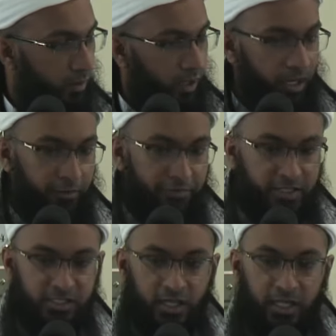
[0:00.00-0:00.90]
All of
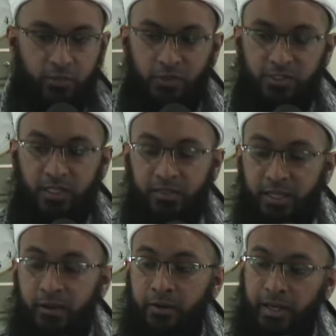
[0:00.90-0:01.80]
this knowledge was not
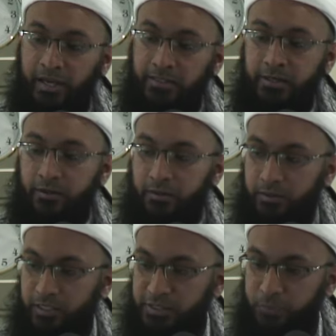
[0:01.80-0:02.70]
there at
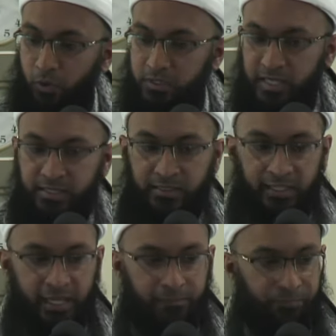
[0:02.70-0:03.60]
their disposal at that
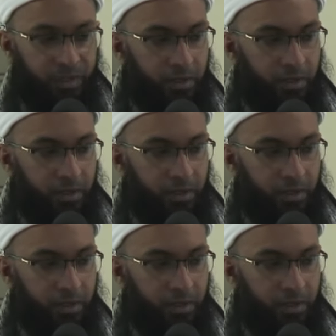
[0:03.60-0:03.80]
time